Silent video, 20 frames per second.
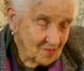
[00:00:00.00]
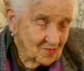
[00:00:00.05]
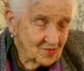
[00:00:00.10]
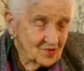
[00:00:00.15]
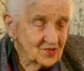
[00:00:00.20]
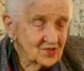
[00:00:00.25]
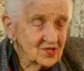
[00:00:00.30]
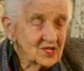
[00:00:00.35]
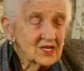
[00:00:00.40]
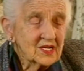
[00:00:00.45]
up
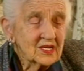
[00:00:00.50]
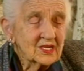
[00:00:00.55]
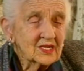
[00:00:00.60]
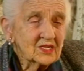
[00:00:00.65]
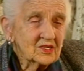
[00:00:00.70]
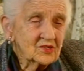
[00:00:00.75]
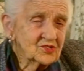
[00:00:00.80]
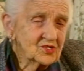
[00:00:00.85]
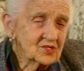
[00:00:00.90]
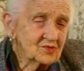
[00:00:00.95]
with,
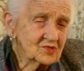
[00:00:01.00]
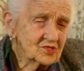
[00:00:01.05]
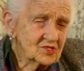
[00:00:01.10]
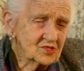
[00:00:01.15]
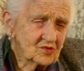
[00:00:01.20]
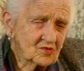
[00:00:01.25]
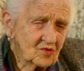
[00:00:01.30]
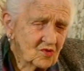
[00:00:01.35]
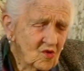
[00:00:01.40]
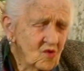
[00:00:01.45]
she
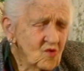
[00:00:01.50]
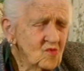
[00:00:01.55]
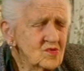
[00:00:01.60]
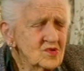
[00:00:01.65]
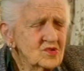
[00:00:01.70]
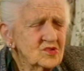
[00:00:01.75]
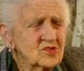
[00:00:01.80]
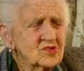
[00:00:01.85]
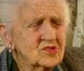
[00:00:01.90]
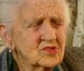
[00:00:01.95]
was
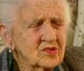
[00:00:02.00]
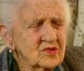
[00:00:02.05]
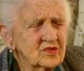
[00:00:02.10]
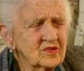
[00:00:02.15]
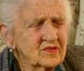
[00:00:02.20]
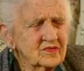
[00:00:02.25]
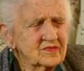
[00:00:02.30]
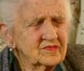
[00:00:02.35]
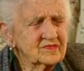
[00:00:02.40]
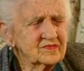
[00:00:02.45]
always
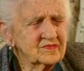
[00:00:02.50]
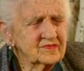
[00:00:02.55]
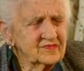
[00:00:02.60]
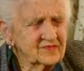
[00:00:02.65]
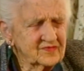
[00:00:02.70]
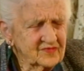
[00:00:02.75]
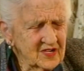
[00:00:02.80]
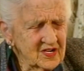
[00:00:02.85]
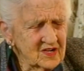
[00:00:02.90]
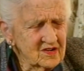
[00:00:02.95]

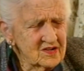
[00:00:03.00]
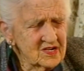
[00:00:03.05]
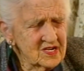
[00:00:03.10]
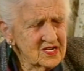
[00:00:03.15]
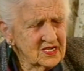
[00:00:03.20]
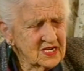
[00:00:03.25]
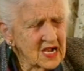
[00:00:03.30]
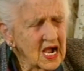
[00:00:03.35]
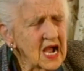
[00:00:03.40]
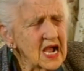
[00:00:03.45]
very
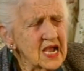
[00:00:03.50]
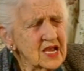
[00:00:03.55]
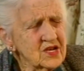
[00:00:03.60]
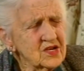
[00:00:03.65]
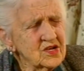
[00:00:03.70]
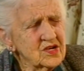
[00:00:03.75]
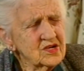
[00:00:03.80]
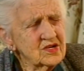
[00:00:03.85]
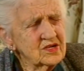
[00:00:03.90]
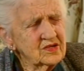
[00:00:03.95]

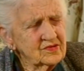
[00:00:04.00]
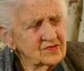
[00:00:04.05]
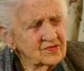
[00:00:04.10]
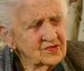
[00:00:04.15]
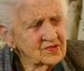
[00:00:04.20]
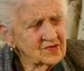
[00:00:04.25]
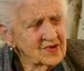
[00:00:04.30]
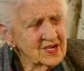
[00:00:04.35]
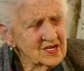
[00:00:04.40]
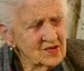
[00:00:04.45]
kind
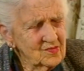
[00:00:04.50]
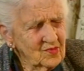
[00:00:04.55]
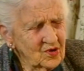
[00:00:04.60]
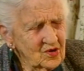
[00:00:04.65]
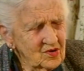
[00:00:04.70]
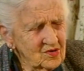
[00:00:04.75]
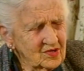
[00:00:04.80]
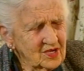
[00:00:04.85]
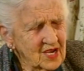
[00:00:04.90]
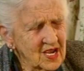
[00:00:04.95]
to
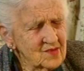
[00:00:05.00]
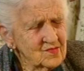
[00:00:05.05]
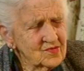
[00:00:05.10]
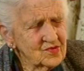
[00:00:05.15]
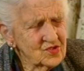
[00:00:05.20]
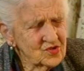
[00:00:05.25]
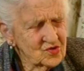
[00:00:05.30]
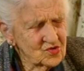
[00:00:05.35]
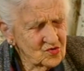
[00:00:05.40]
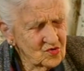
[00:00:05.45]
anybody who came
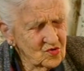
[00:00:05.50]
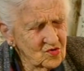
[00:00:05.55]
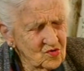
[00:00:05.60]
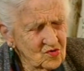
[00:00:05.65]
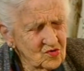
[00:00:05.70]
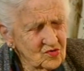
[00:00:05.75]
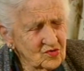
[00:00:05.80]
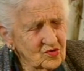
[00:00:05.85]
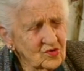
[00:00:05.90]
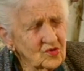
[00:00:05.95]
to the
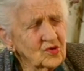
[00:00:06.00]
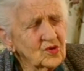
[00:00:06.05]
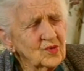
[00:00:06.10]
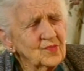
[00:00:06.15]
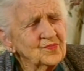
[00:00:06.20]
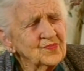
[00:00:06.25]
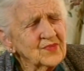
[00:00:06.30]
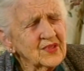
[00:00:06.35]
door or